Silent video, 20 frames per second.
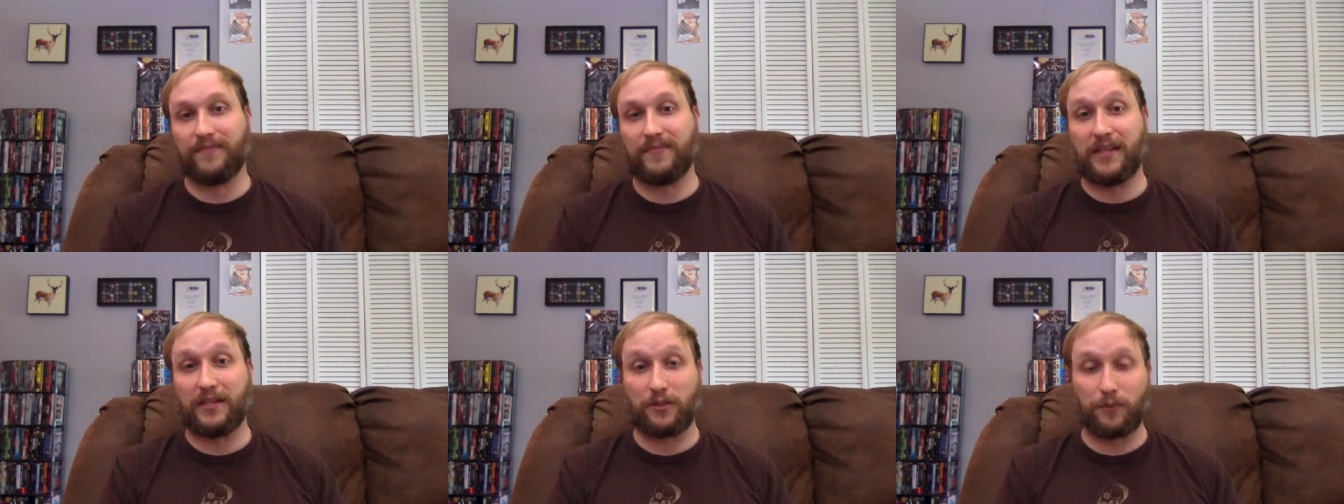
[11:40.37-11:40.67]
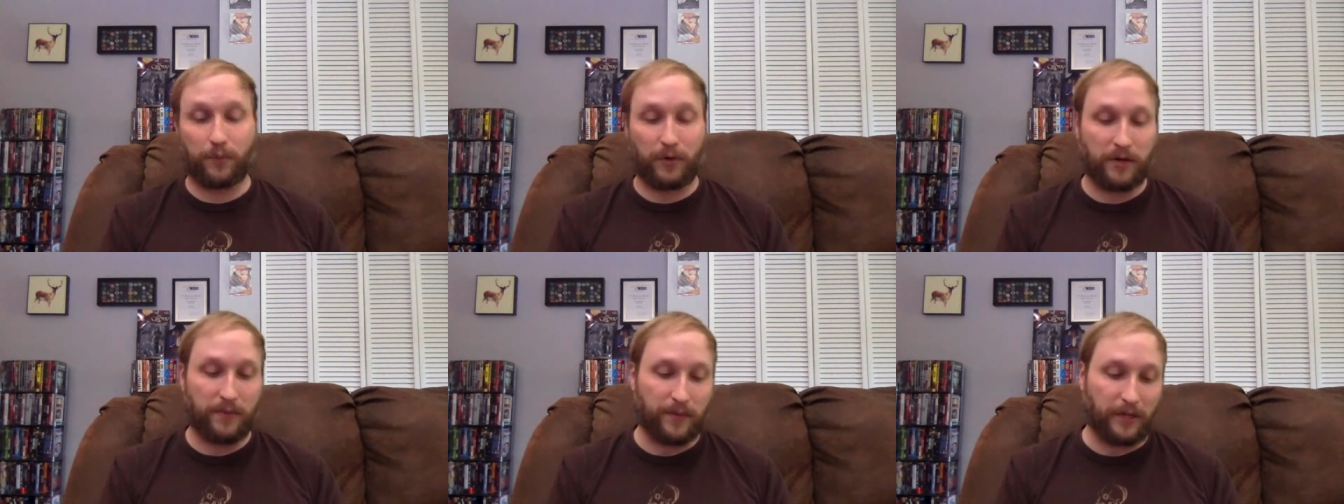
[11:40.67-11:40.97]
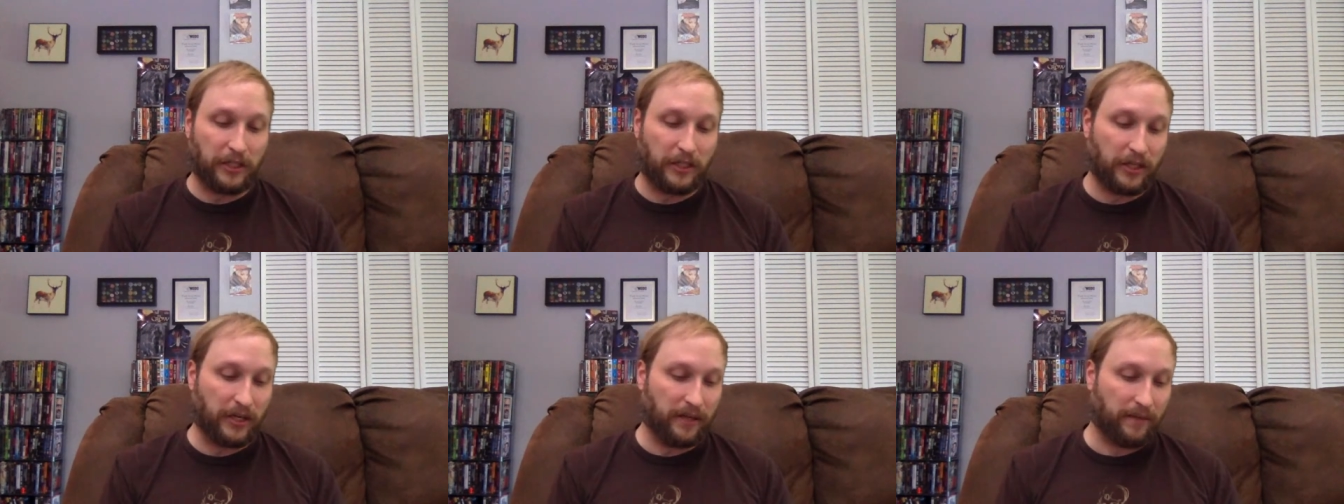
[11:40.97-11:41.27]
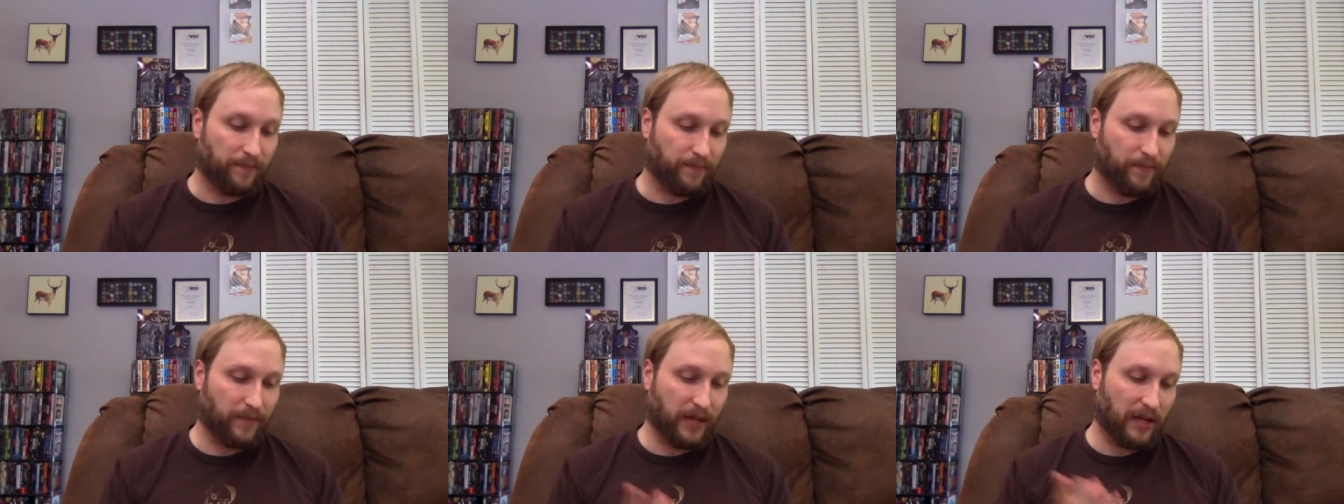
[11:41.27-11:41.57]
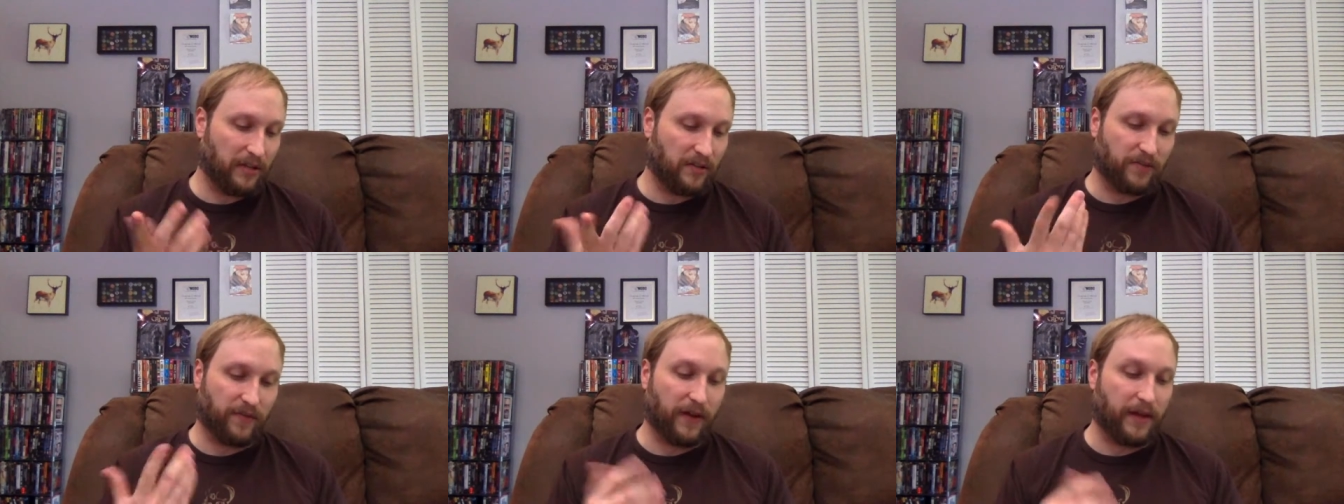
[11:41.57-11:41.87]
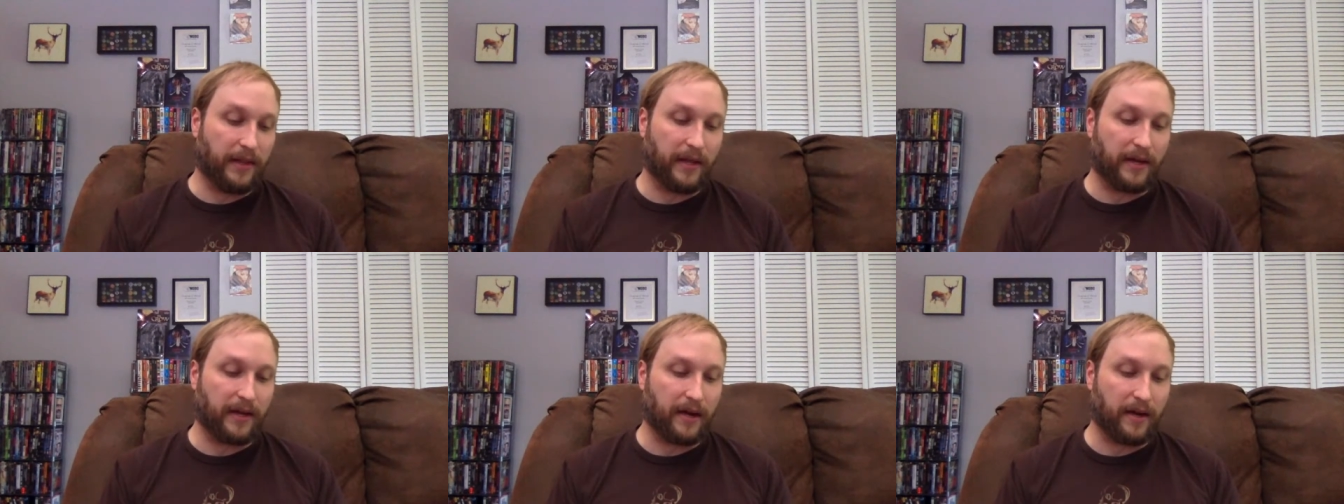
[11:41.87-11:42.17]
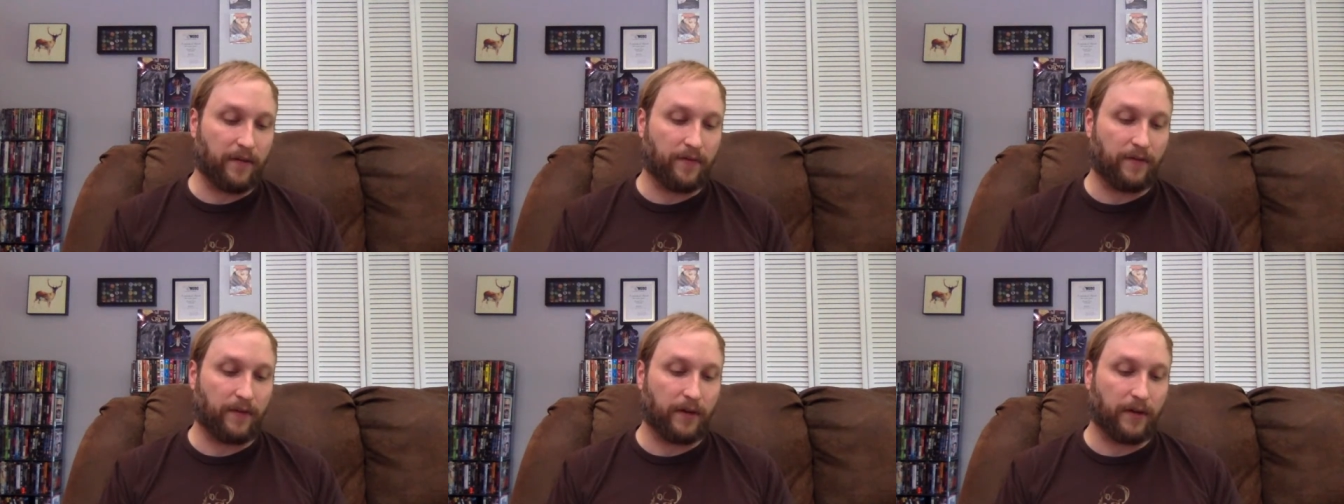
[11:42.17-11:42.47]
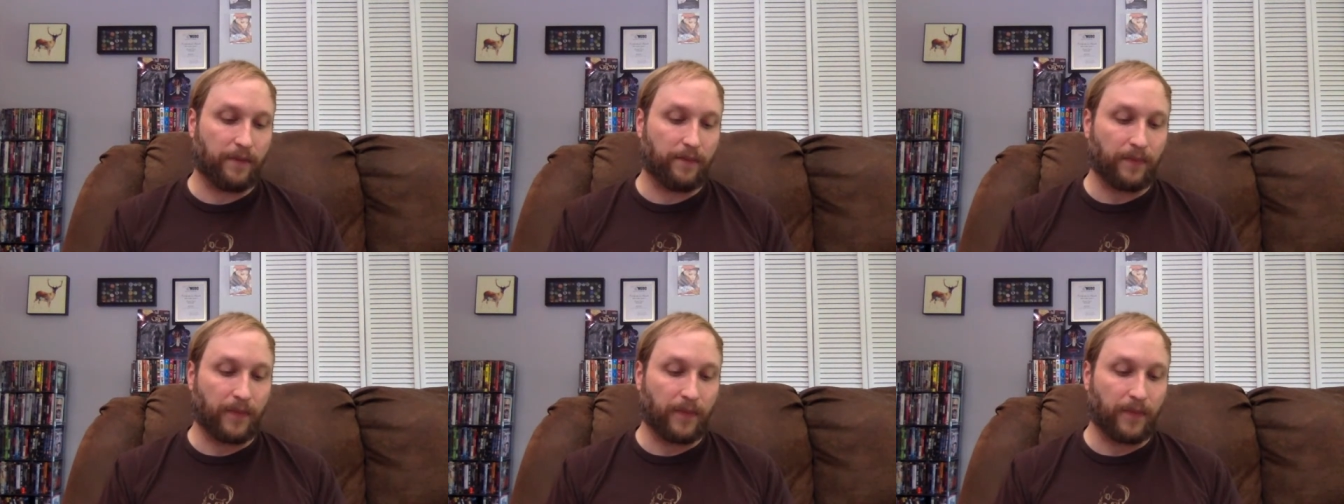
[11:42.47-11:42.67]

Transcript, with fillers: That's pretty much it. I just found that kind of funny.